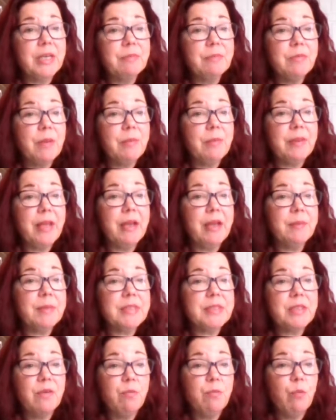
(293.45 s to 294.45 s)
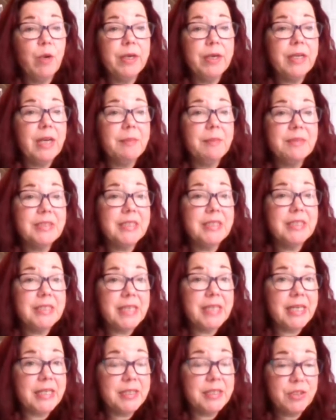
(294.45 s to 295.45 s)
I'm allowing myself 1 cup of tea a
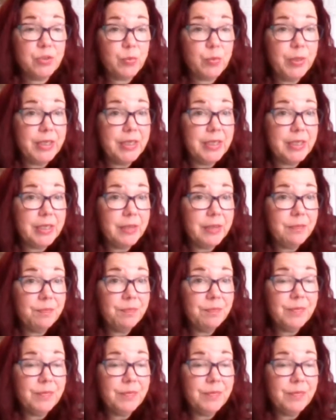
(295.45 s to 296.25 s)
day that's sweetened.